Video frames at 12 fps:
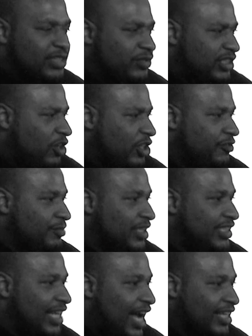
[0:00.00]
results from the
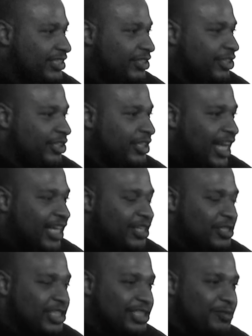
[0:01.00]
doctor,
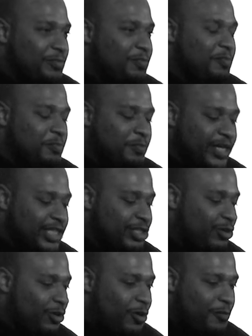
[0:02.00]
like just a
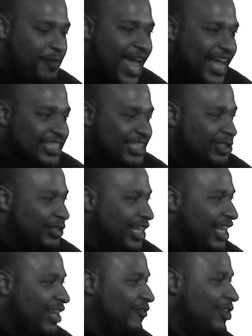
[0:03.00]
picture or imagine, you
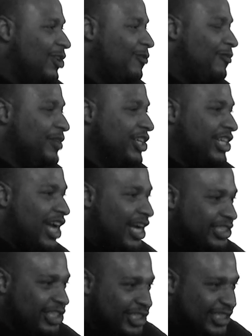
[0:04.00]
get an envelope from your
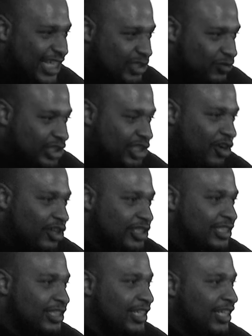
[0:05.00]
doctor, test
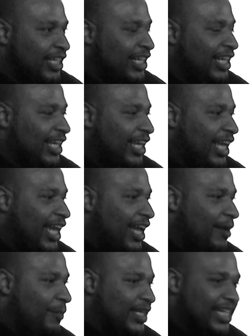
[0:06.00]
results.
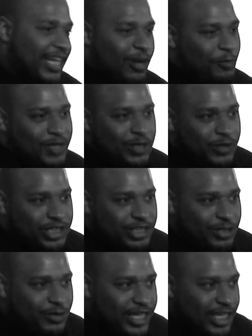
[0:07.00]
But they don't meet with
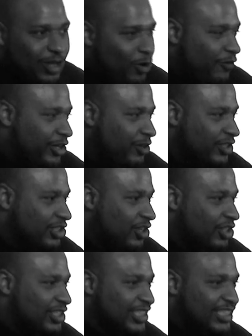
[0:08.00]
you and go over your
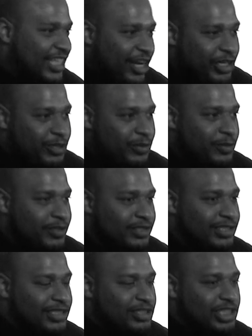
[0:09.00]
results and tell you,
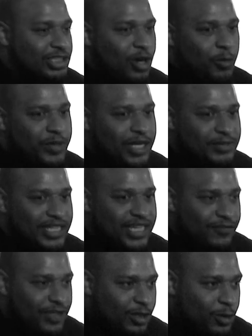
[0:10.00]
and you just open up the
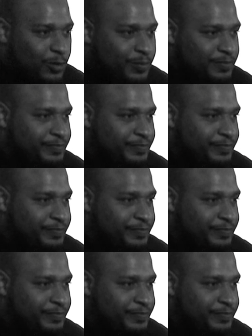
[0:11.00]
envelope.